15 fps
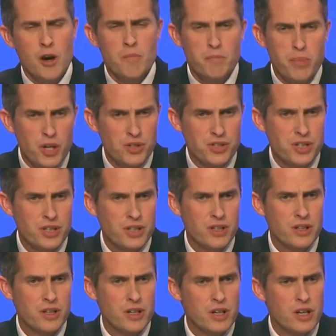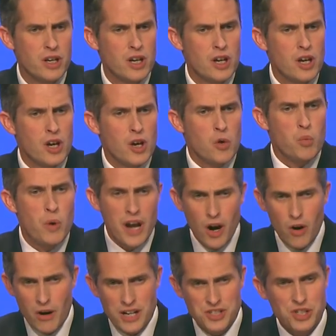But we
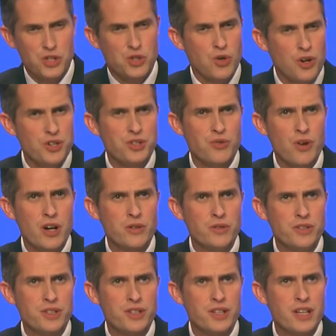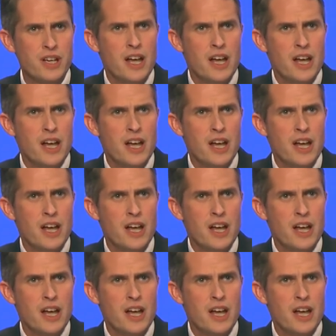are at a crossroads.